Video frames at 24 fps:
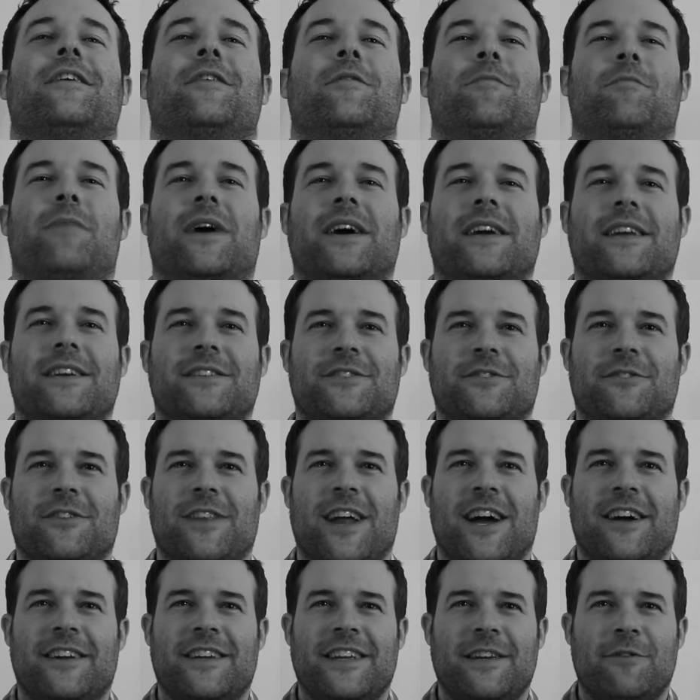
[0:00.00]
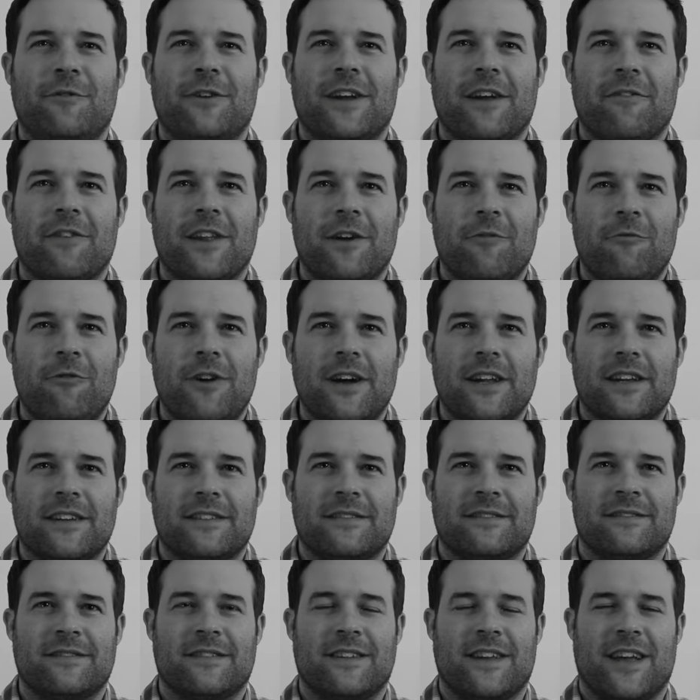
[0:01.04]
Monkeys are allowed to eat whatever they want,
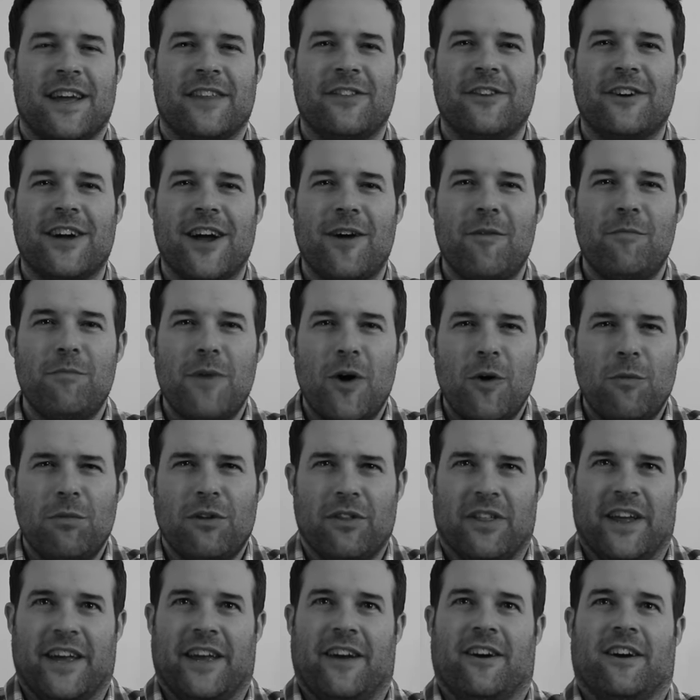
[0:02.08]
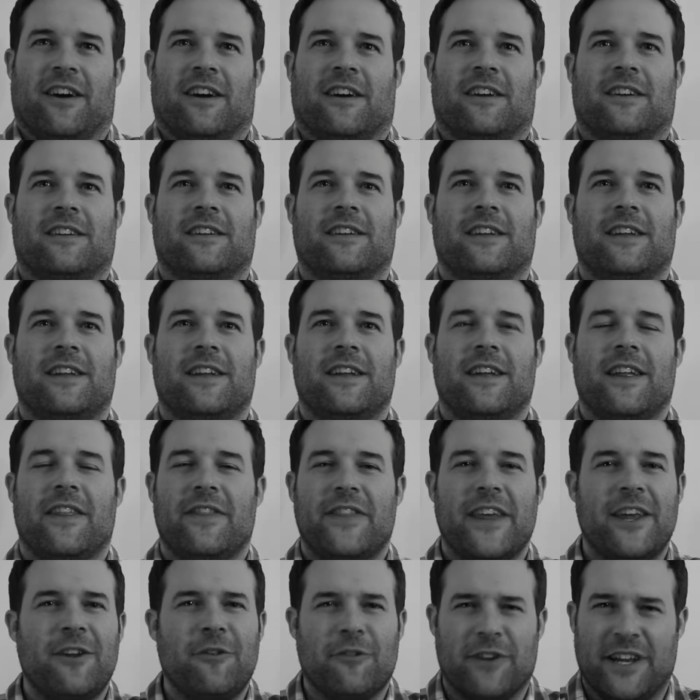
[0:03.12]
and look how mobile they are.
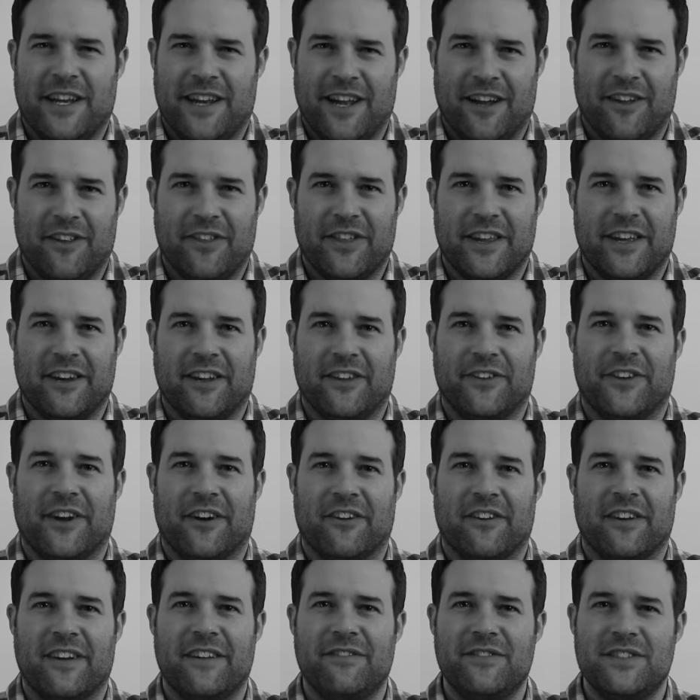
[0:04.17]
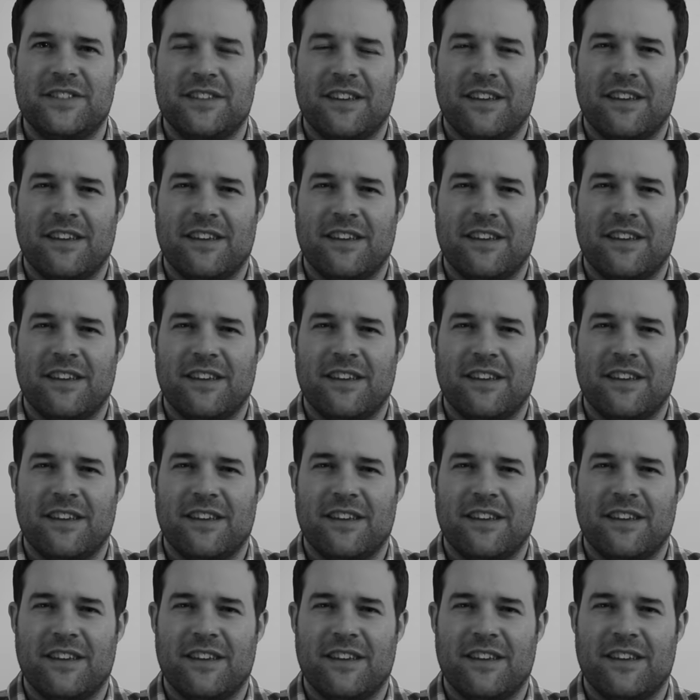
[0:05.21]
They don't need healthy alternatives.